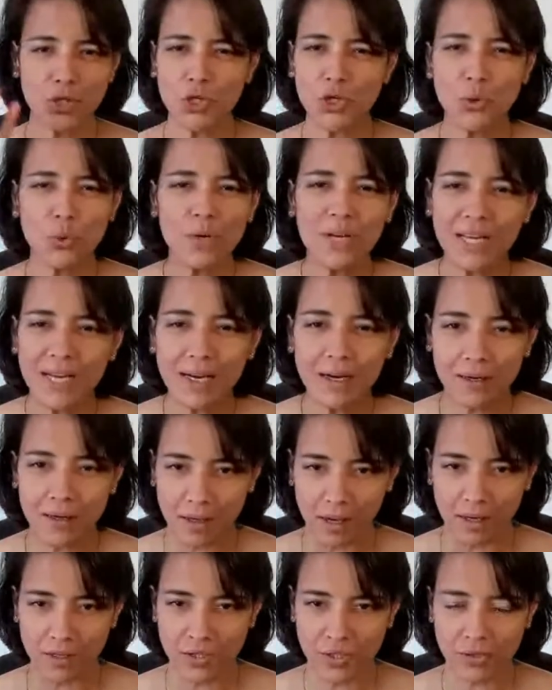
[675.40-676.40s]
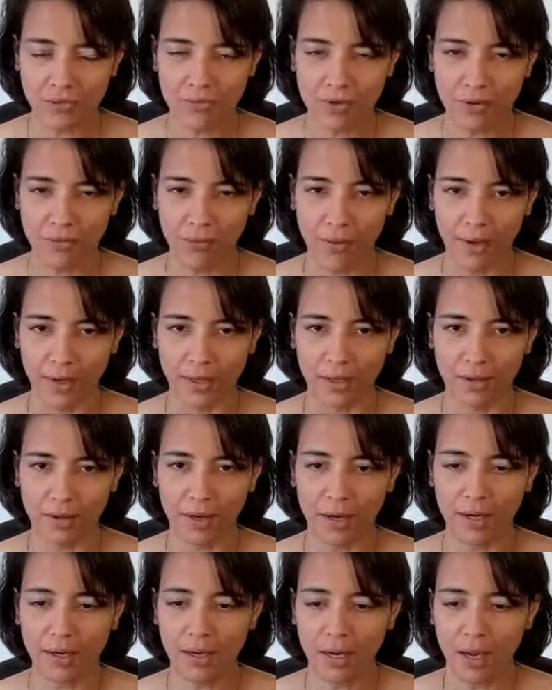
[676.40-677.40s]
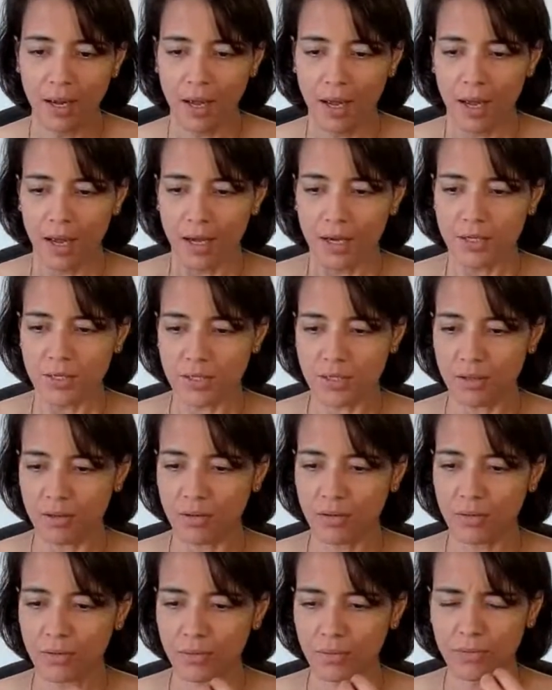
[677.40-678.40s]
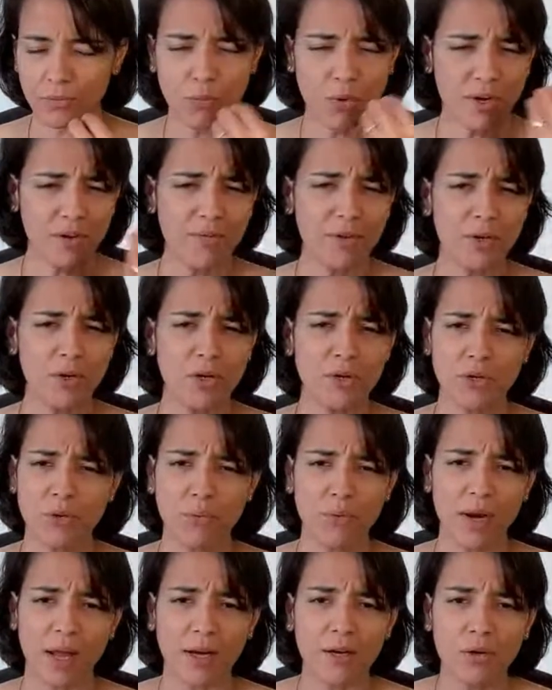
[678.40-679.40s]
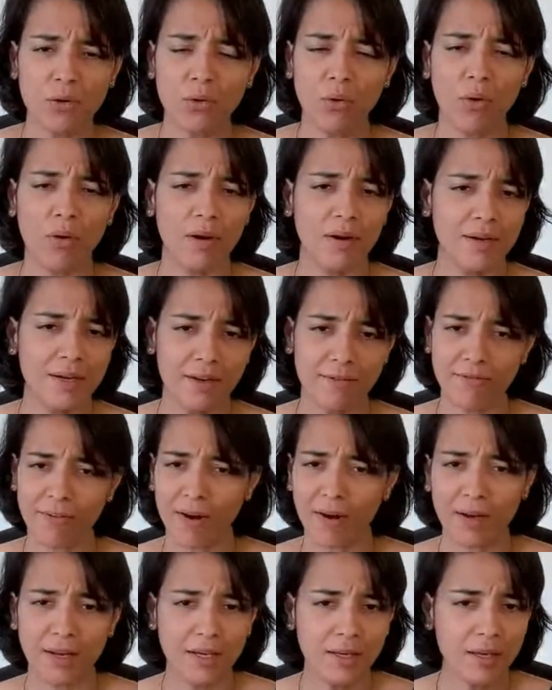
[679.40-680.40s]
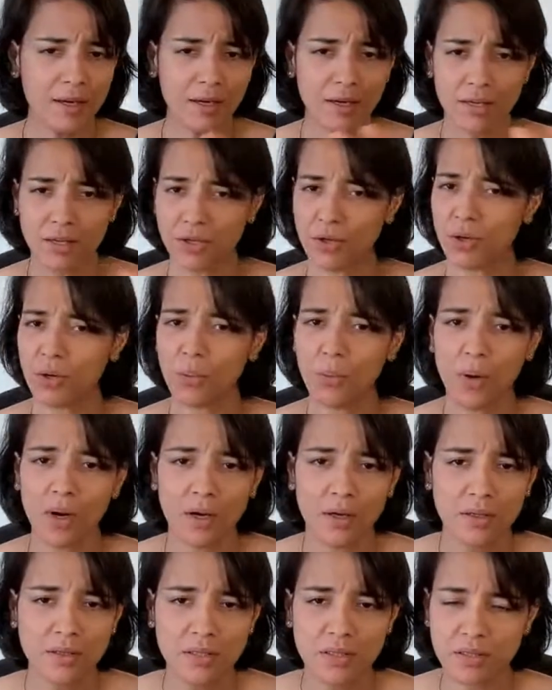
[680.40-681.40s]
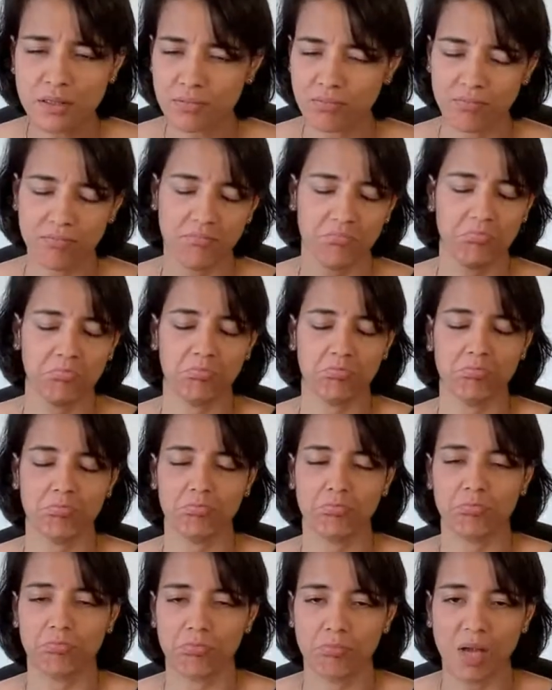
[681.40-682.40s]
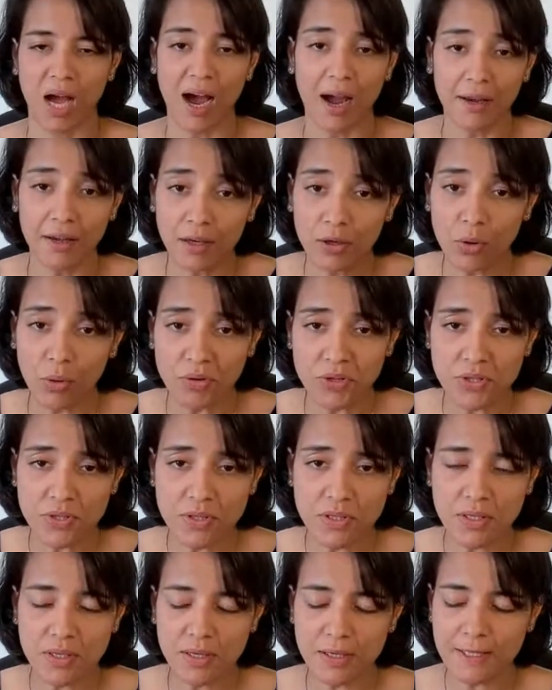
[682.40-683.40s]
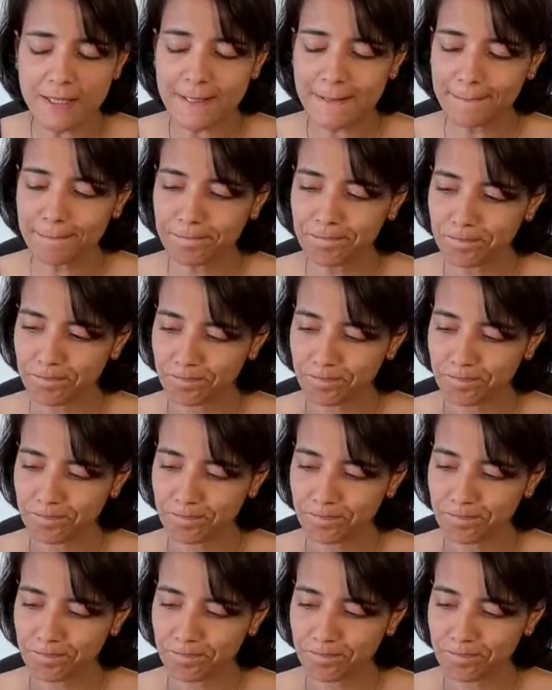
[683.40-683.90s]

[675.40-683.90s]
unique touch of divine, right? So, whatever you would like to call divine, universe, higher consciousness,